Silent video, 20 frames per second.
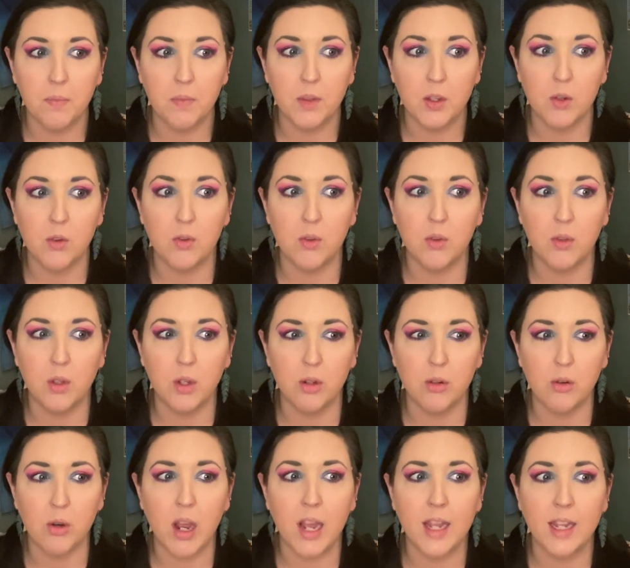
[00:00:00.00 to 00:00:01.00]
they're, they're
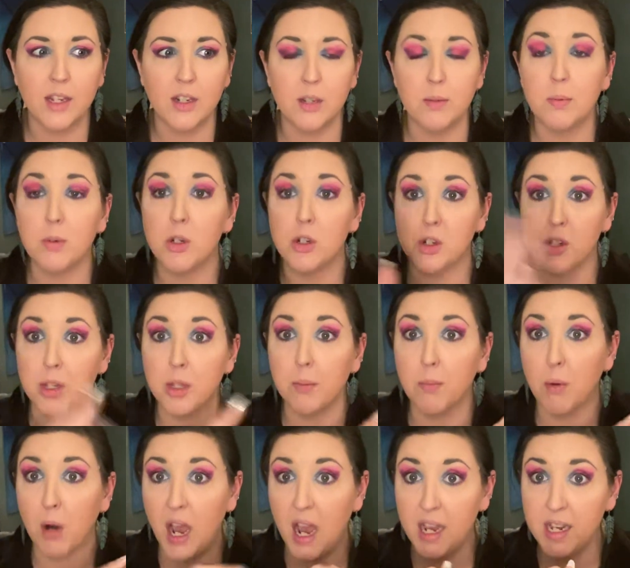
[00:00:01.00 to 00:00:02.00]
trying to push their
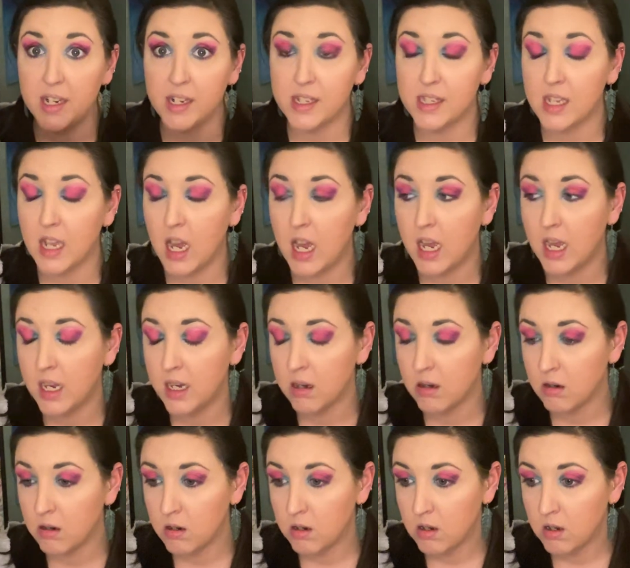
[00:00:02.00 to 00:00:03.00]
pride aside
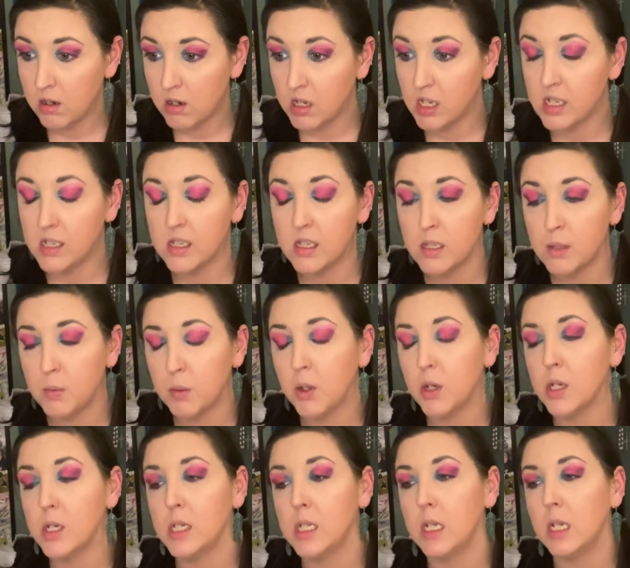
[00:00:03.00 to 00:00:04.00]
because this
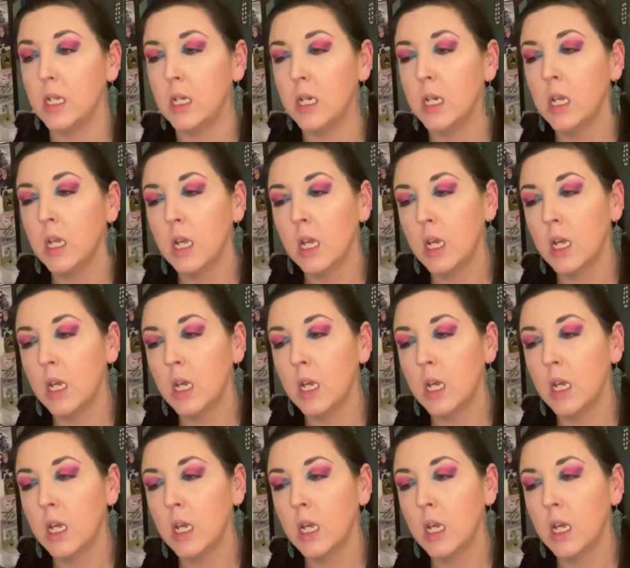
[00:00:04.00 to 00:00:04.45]
person,